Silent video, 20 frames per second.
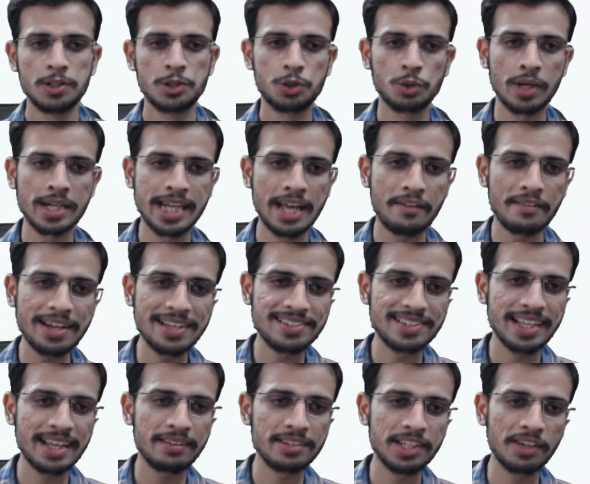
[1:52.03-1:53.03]
So in every
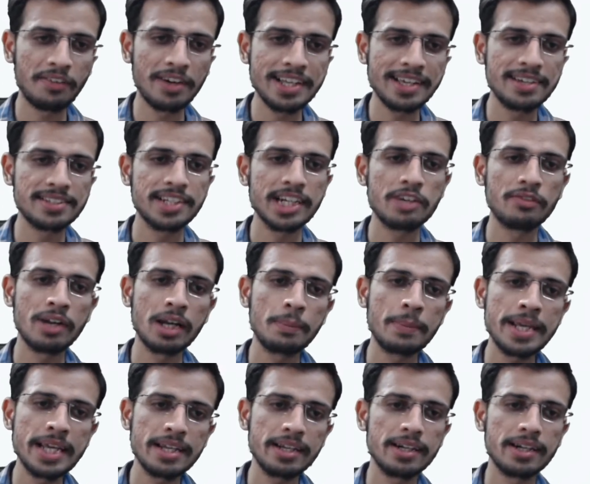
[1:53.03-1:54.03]
7 years, it will
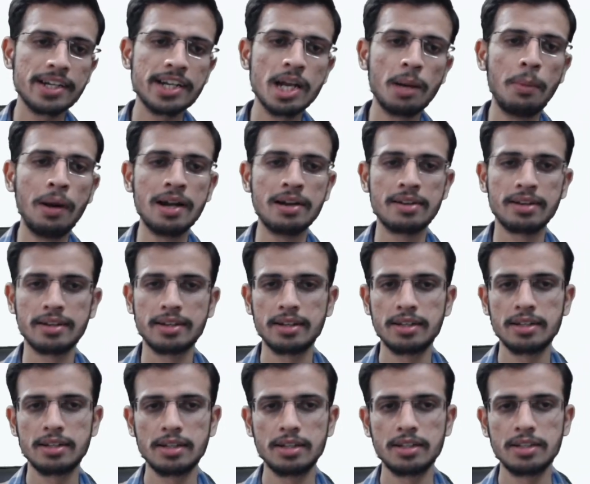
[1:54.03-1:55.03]
be doubled.
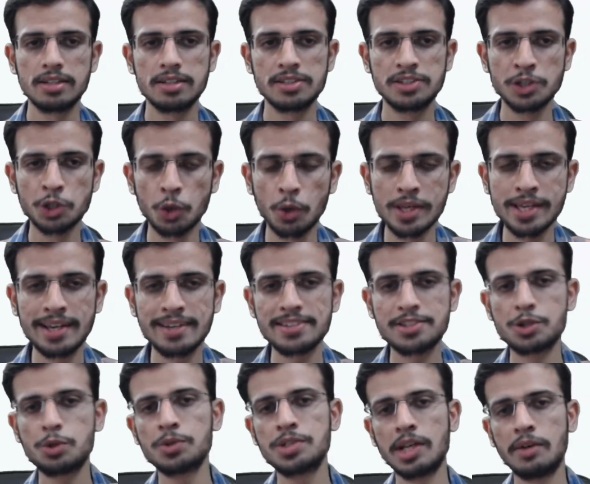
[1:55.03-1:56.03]
0
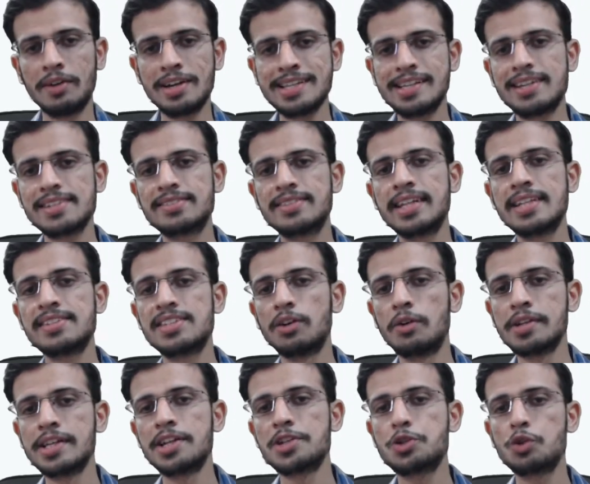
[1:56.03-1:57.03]
years to 7 years, then
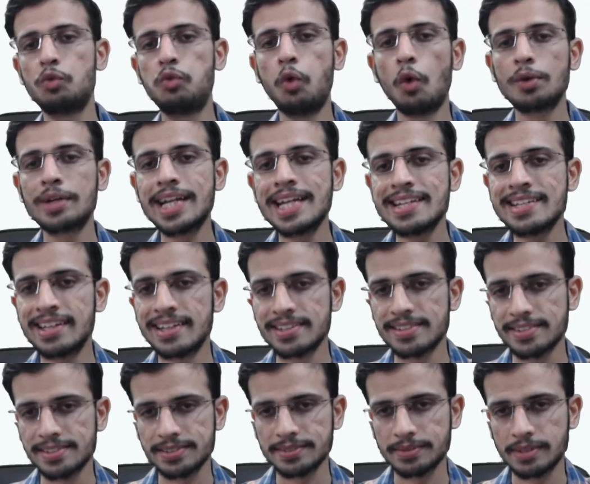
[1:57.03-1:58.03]
7 years to 14
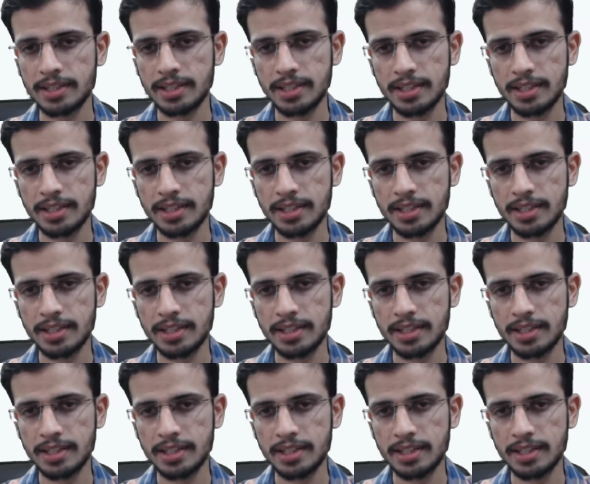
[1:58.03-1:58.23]
years.